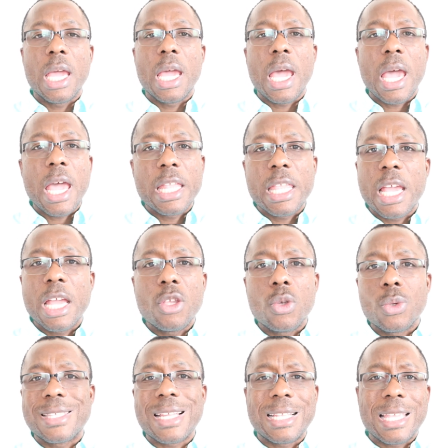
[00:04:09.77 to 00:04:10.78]
And then you
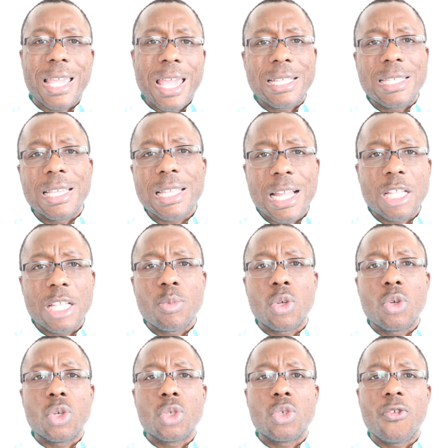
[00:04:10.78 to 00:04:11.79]
start hating that
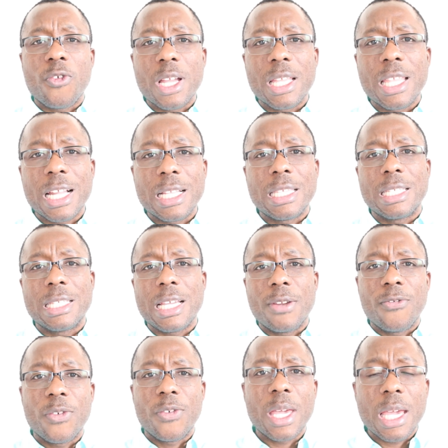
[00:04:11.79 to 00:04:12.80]
because you find that it's
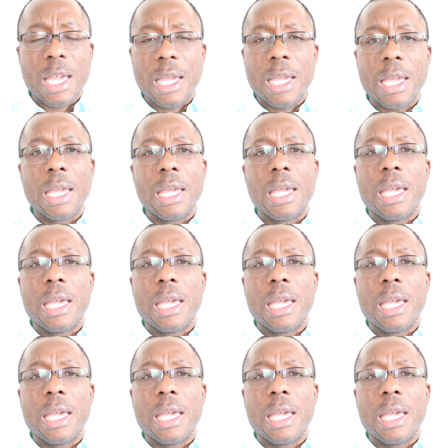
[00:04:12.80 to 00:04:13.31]
unfair.